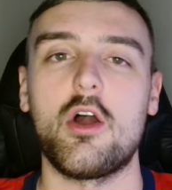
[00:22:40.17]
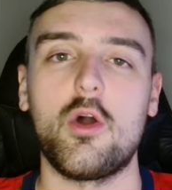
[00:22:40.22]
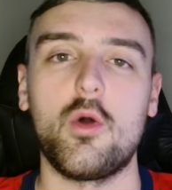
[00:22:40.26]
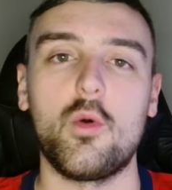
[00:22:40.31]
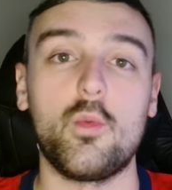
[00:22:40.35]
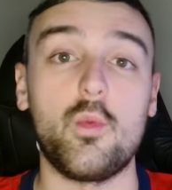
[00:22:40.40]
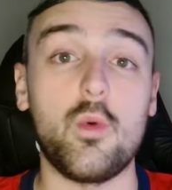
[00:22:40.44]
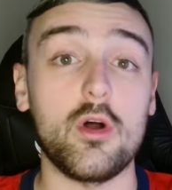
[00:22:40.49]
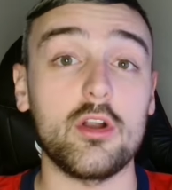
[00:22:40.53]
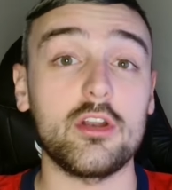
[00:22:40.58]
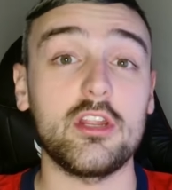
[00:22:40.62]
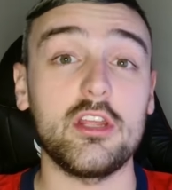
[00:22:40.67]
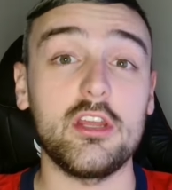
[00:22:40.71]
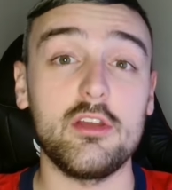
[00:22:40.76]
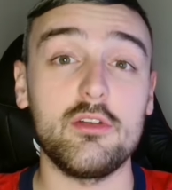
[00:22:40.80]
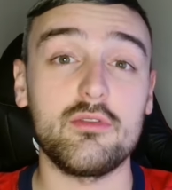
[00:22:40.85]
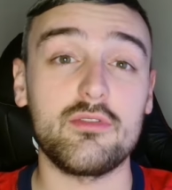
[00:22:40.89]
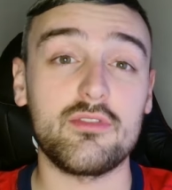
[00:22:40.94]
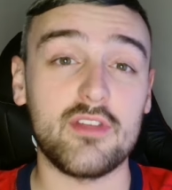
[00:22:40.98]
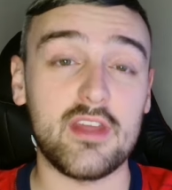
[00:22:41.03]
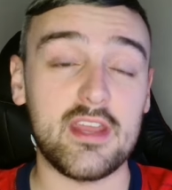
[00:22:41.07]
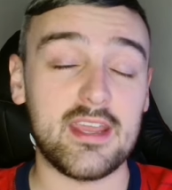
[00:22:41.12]
What do you
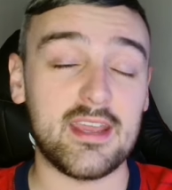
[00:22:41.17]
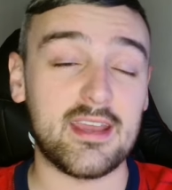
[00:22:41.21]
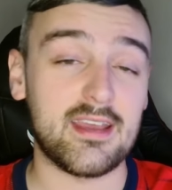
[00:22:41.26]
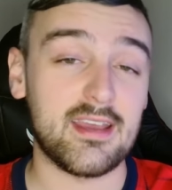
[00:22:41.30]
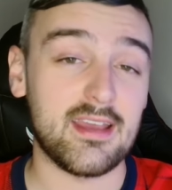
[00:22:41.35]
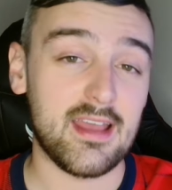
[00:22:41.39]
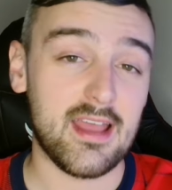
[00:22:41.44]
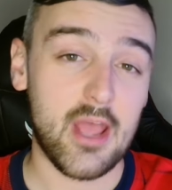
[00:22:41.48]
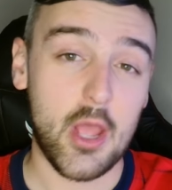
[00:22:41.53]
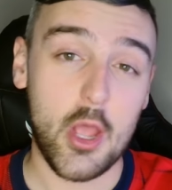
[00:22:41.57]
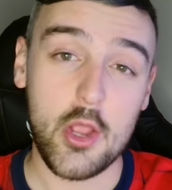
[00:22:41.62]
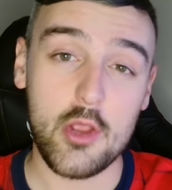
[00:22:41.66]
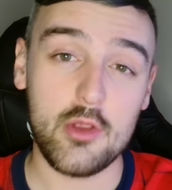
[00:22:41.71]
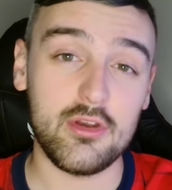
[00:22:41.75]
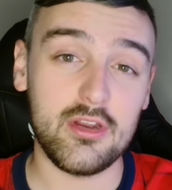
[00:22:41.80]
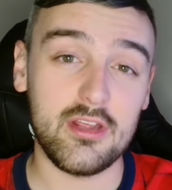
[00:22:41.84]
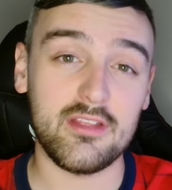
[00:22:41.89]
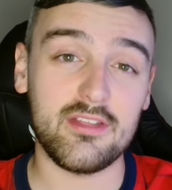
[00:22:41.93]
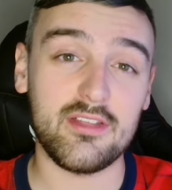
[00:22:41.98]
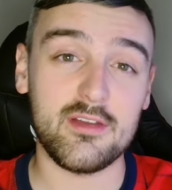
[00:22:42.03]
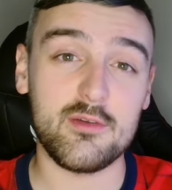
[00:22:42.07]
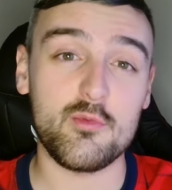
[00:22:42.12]
think? Who do
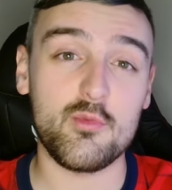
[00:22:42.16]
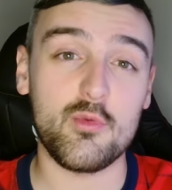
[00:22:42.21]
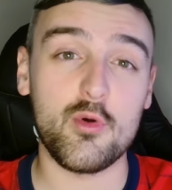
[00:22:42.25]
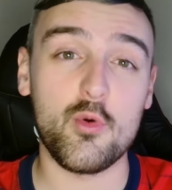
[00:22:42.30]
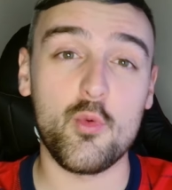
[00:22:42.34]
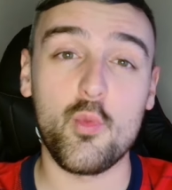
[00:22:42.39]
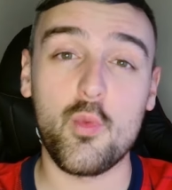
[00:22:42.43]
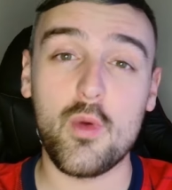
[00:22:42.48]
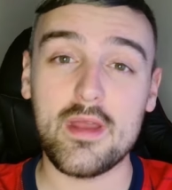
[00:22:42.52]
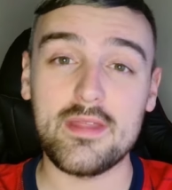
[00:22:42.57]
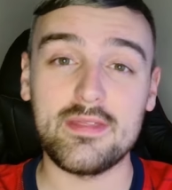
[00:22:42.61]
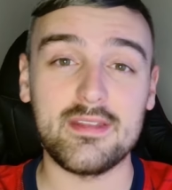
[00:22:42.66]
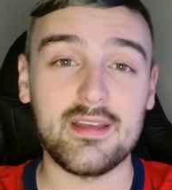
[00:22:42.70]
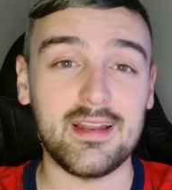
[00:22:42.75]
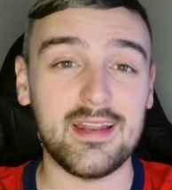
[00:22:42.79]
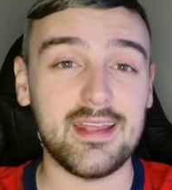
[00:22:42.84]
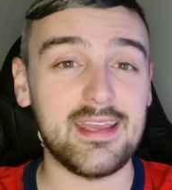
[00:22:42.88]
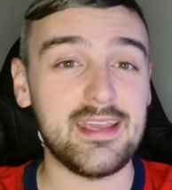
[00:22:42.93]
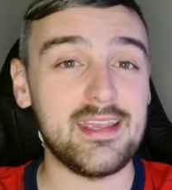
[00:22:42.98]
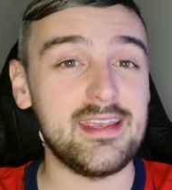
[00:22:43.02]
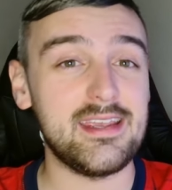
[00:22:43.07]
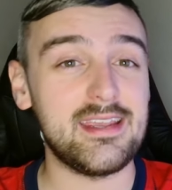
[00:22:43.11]
you think will win the
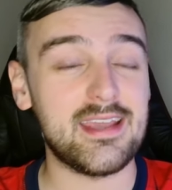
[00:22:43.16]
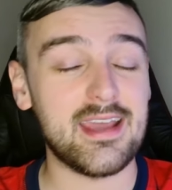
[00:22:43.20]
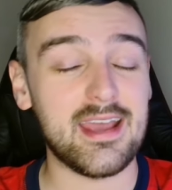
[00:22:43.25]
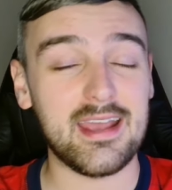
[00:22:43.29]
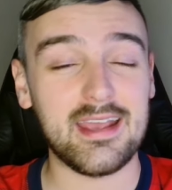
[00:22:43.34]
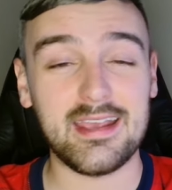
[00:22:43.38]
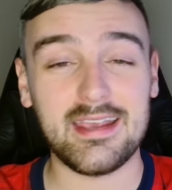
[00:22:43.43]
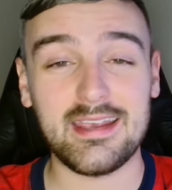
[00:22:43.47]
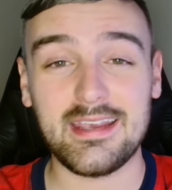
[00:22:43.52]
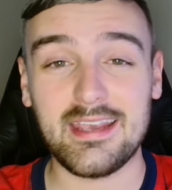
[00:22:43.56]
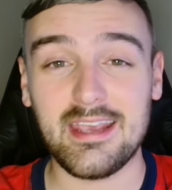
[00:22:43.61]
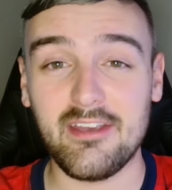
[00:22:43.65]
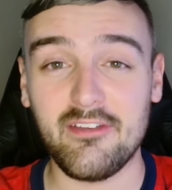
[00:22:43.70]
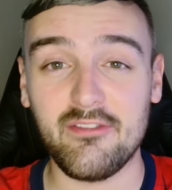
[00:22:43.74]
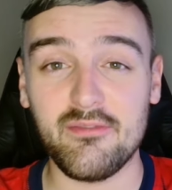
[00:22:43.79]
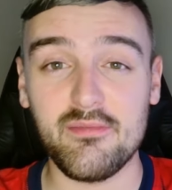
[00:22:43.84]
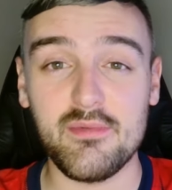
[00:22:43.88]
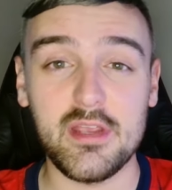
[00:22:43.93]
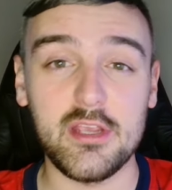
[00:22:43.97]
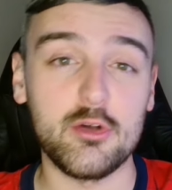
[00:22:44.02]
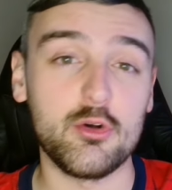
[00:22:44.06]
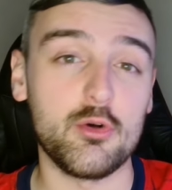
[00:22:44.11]
league? Give
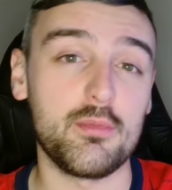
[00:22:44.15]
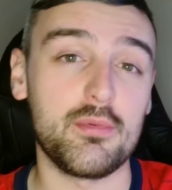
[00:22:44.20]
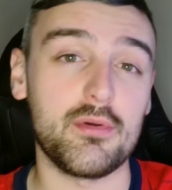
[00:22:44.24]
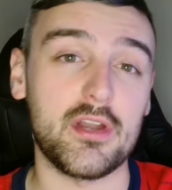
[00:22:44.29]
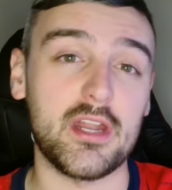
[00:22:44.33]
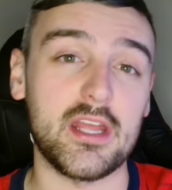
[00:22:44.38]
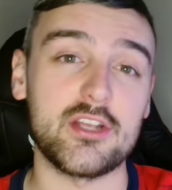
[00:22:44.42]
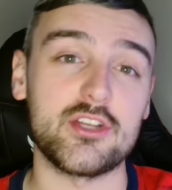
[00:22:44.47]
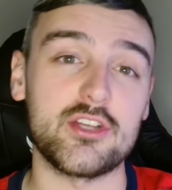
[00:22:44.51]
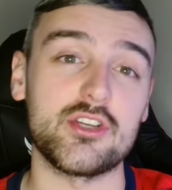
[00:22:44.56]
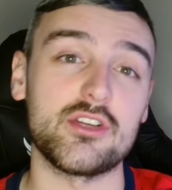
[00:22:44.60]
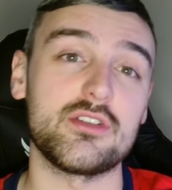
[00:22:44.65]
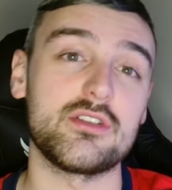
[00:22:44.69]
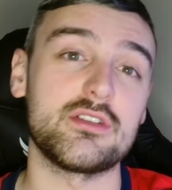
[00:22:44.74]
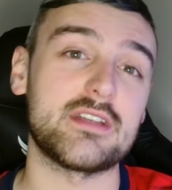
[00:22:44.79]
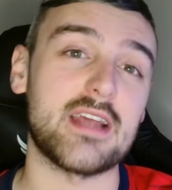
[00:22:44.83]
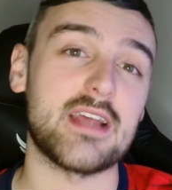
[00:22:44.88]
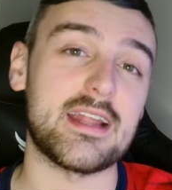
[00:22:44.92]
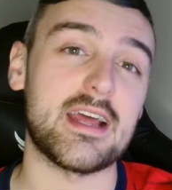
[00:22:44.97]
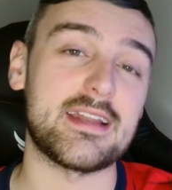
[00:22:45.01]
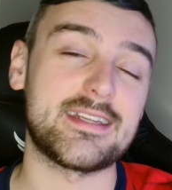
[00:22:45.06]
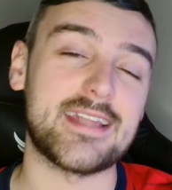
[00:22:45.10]
me your predictions
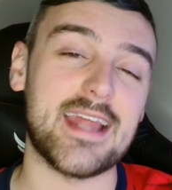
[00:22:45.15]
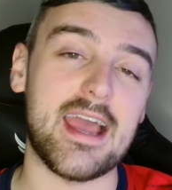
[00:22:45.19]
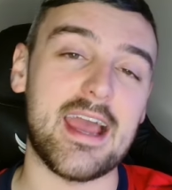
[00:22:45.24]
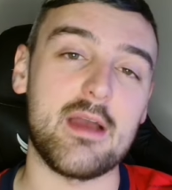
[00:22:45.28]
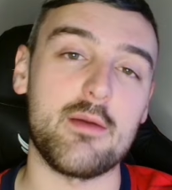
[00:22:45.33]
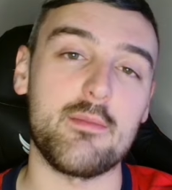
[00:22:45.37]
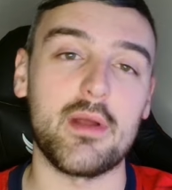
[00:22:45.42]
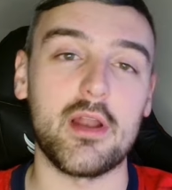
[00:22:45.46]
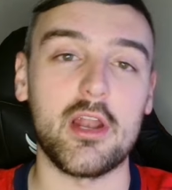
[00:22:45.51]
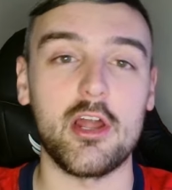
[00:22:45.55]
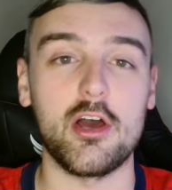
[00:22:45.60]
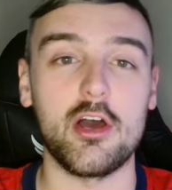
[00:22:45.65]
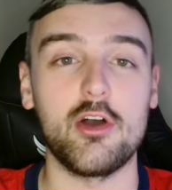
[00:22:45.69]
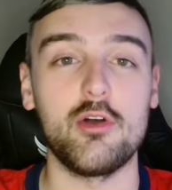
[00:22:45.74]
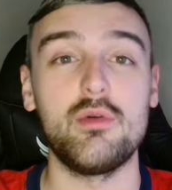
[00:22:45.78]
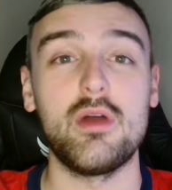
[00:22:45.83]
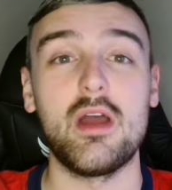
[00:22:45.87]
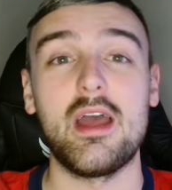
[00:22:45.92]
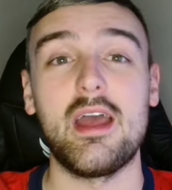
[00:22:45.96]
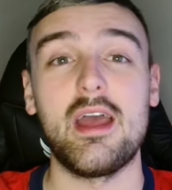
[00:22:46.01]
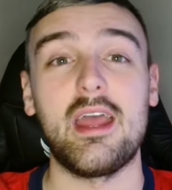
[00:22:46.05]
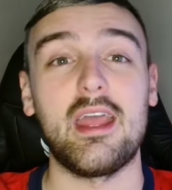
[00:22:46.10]
down below.
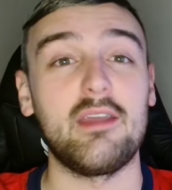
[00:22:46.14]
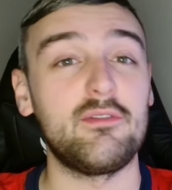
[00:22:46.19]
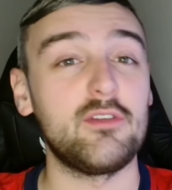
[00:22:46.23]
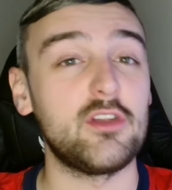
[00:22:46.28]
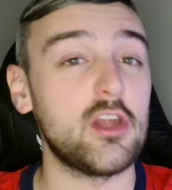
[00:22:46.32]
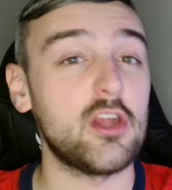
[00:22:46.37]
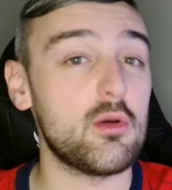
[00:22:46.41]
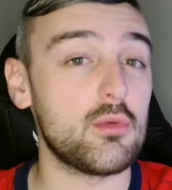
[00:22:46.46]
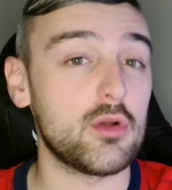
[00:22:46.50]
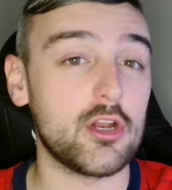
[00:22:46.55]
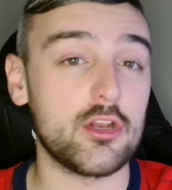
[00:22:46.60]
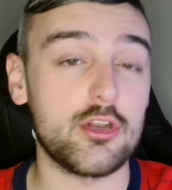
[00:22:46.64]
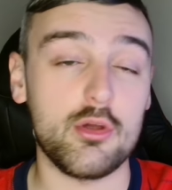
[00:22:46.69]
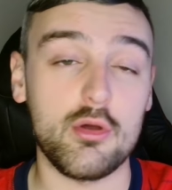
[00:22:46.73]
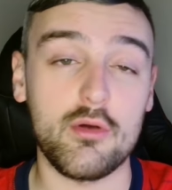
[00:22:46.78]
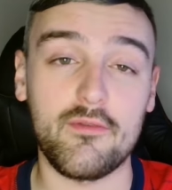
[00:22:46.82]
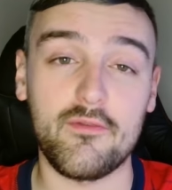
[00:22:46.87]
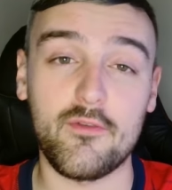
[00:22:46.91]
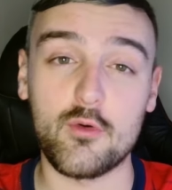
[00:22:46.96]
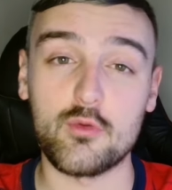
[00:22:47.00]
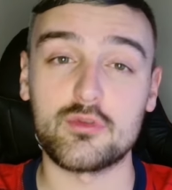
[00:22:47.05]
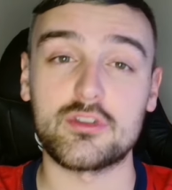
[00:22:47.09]
If you don't want to do a
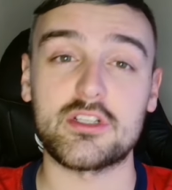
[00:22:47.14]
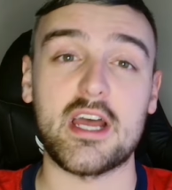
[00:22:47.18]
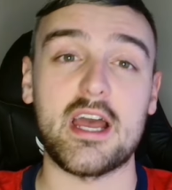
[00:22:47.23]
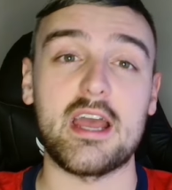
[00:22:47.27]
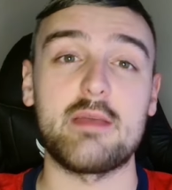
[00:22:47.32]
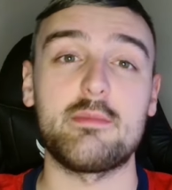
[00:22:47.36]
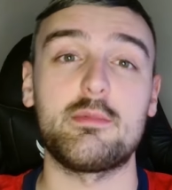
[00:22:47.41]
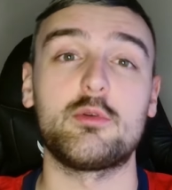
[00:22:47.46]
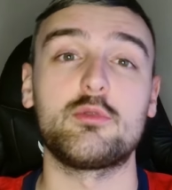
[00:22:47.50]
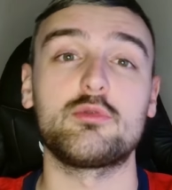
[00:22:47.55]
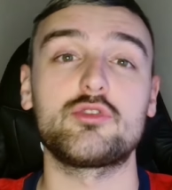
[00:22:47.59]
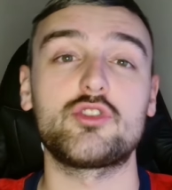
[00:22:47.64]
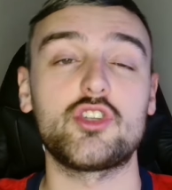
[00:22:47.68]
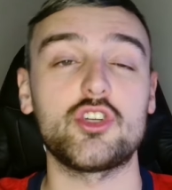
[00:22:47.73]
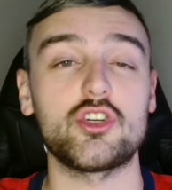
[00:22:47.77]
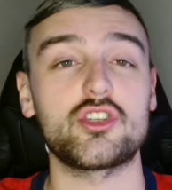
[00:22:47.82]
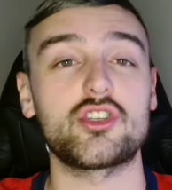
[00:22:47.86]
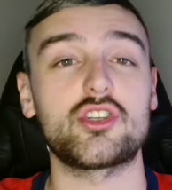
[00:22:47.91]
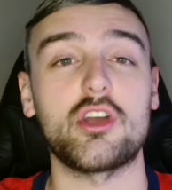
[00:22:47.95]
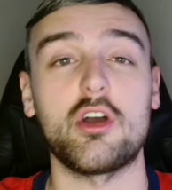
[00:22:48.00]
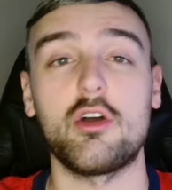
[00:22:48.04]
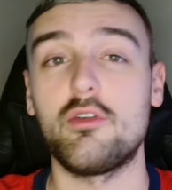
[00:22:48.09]
full table,
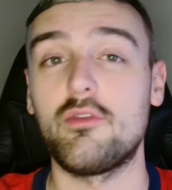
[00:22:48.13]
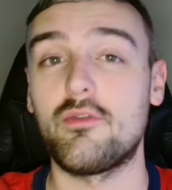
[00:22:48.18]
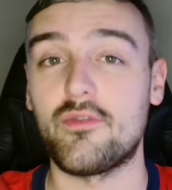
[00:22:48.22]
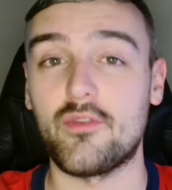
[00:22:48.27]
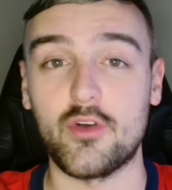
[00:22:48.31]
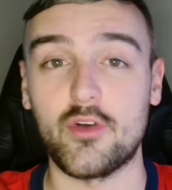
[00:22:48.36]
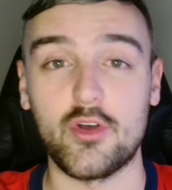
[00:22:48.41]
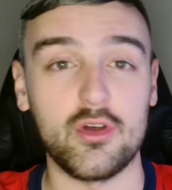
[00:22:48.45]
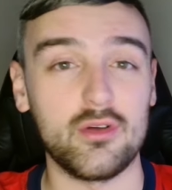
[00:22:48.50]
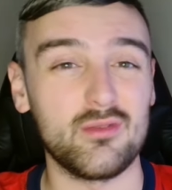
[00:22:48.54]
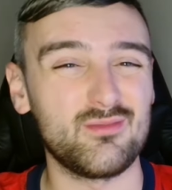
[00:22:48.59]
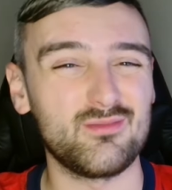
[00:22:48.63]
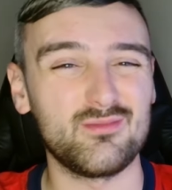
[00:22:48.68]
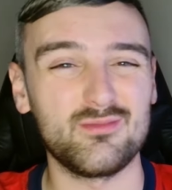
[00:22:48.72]
just go for